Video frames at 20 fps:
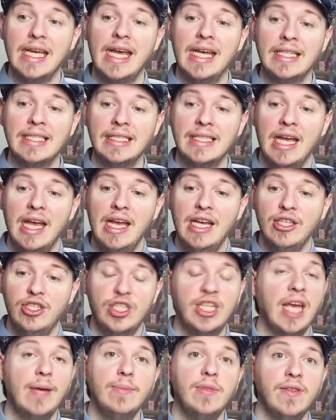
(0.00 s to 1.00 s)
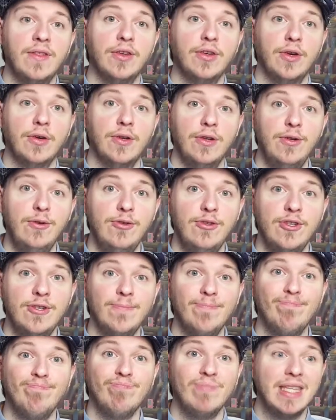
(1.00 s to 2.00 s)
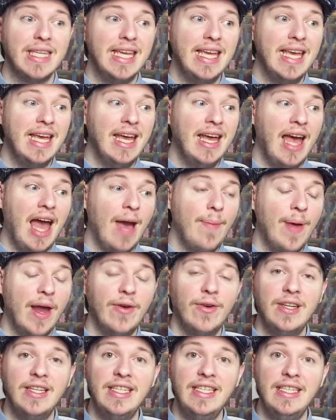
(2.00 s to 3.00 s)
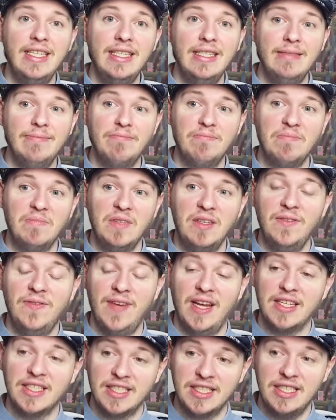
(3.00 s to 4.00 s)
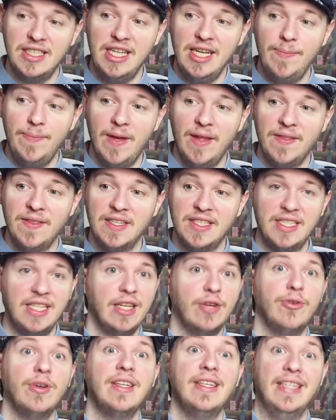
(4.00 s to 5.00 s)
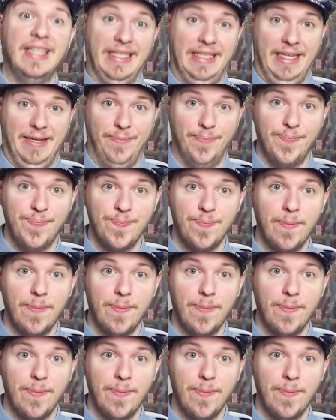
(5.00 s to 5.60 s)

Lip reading: And she came to the conclusion, apparently he fell asleep and the cigarette lit him.